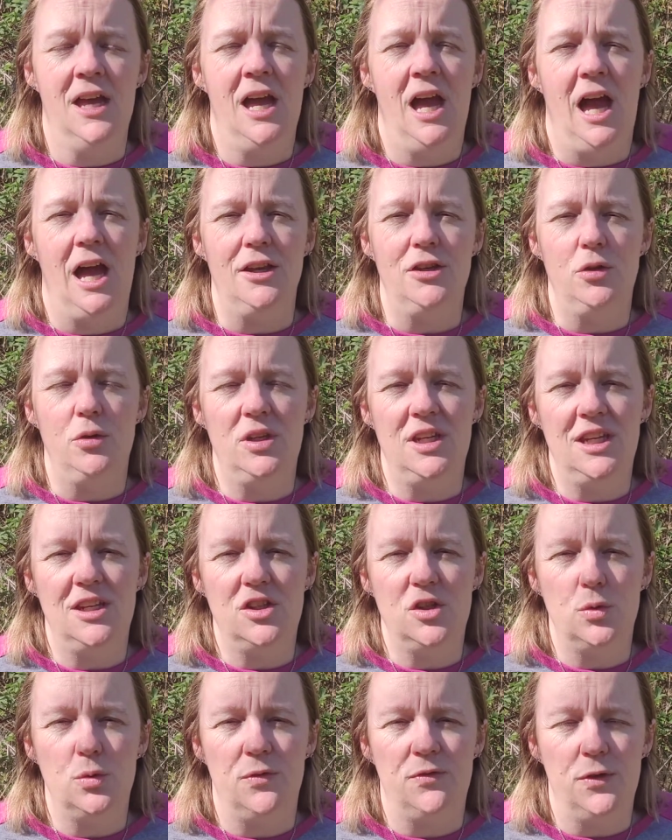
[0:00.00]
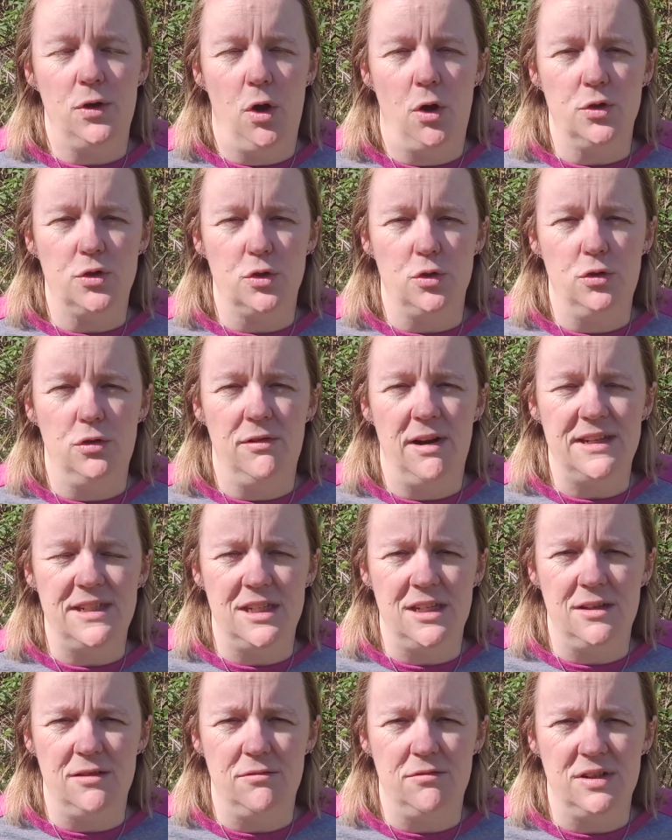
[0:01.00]
and you need to have not
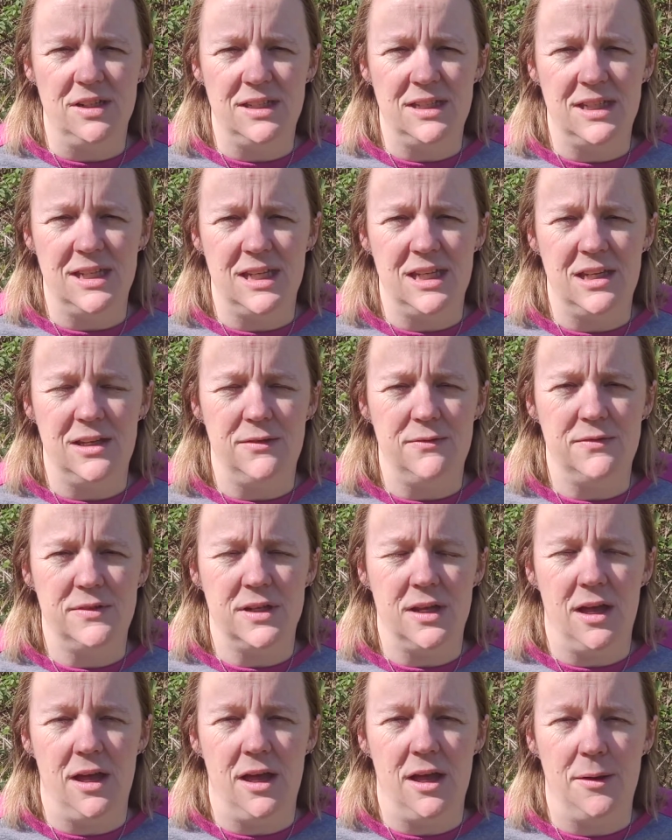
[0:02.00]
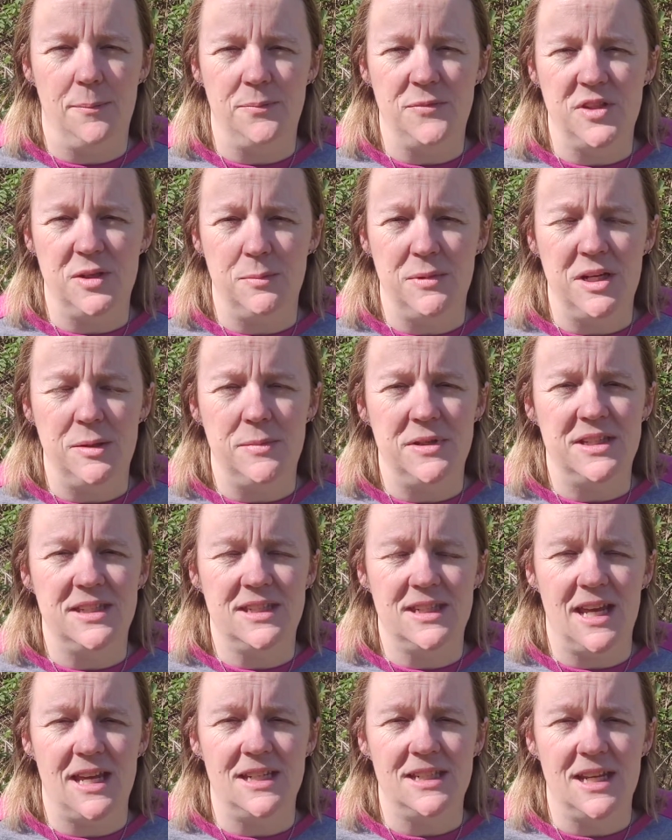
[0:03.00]
already received de minimis
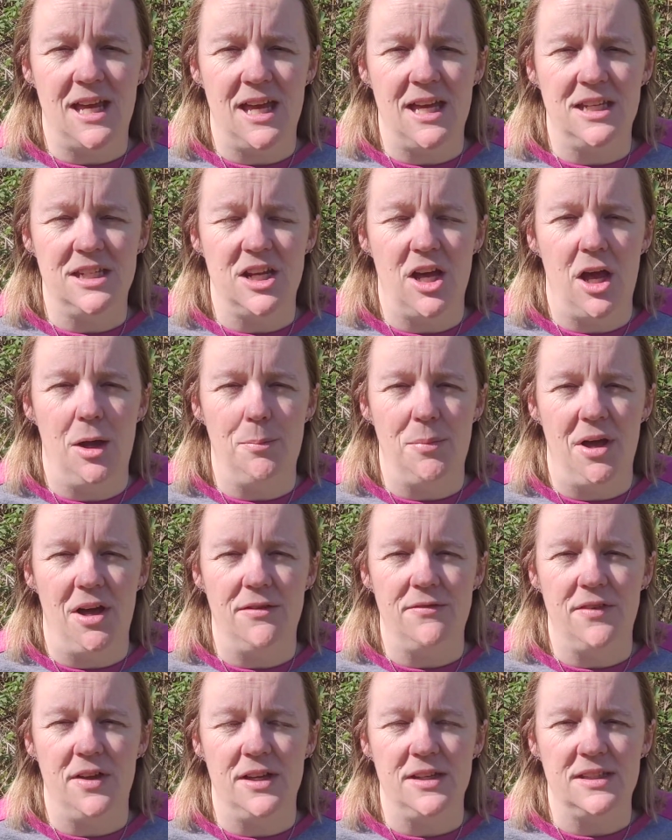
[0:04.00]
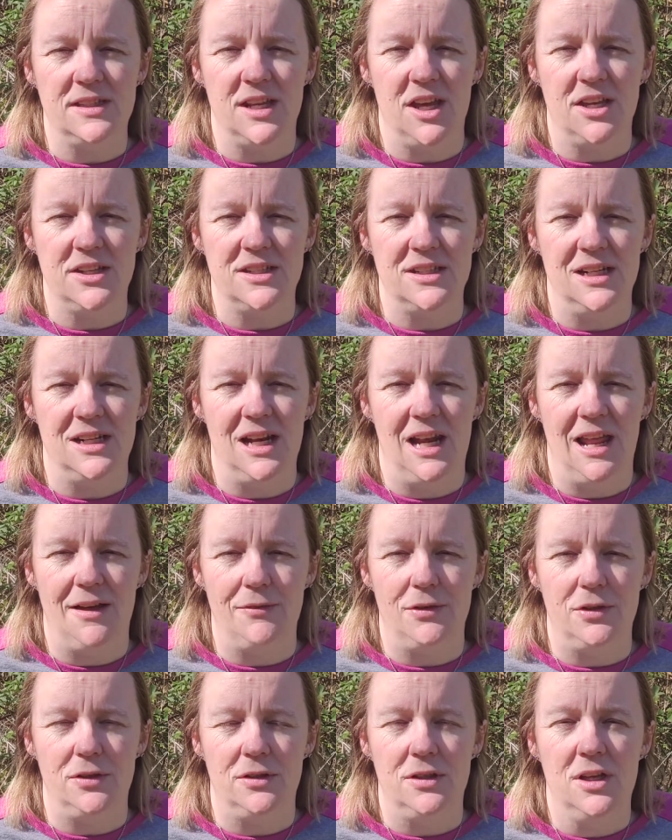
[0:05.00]
state aid above a certain
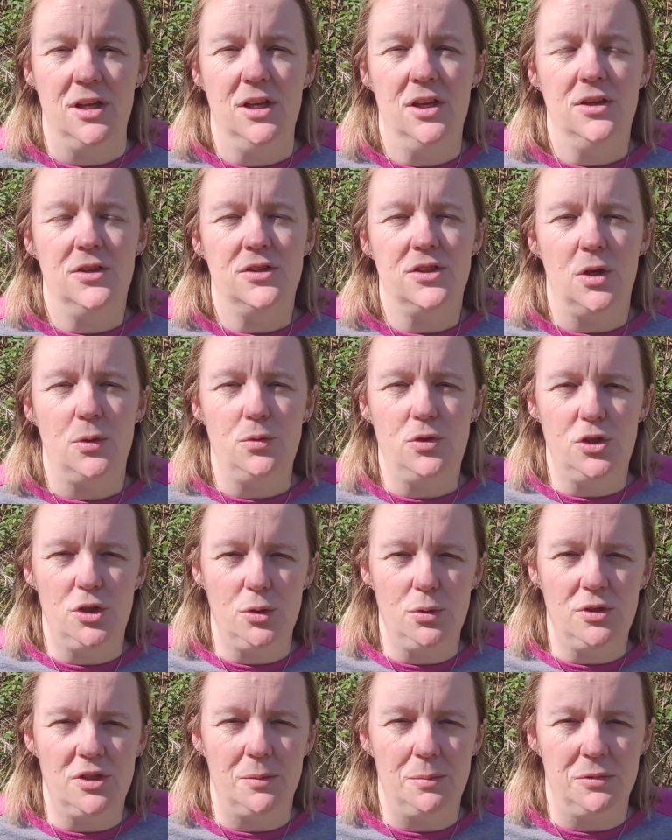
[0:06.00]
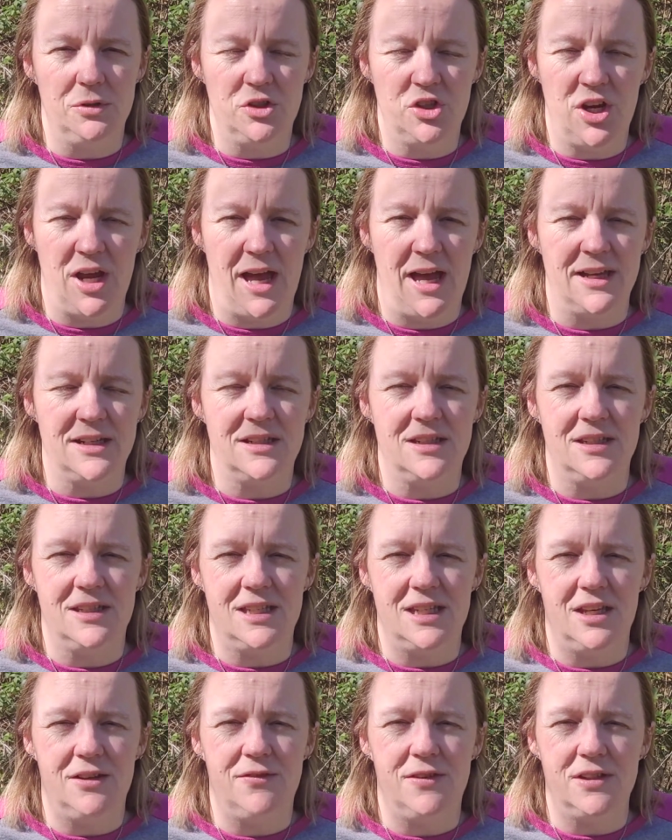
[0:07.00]
level. So do double check to
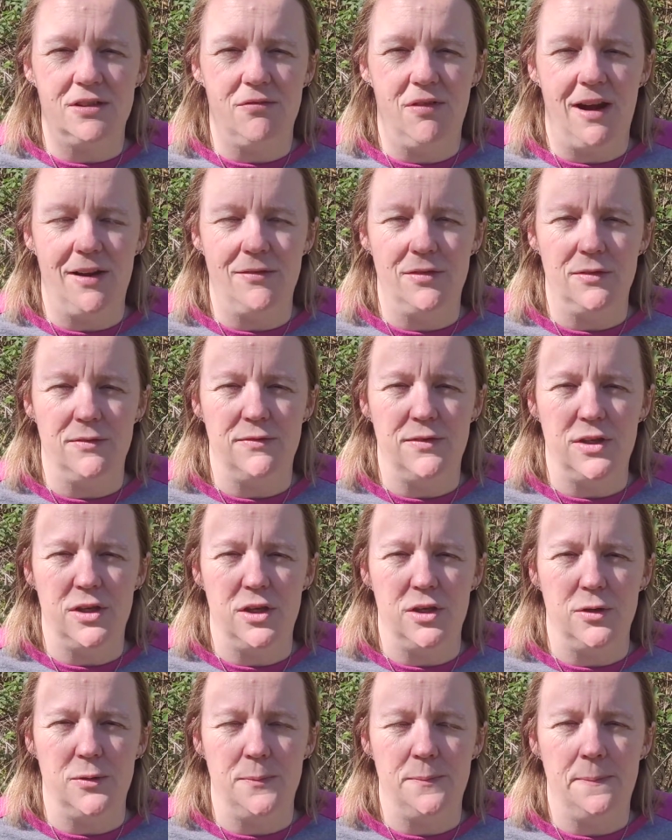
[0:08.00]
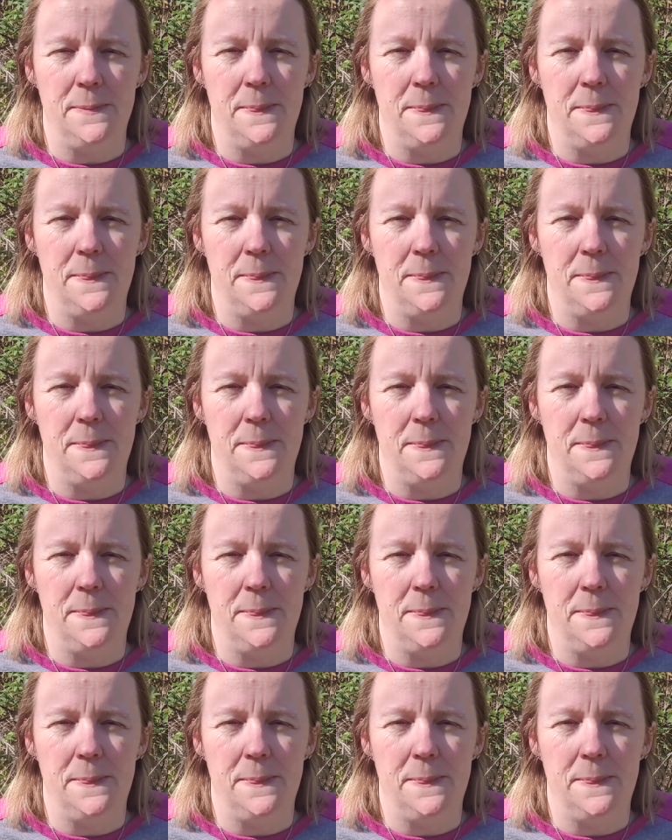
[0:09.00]
see if it's relevant for you.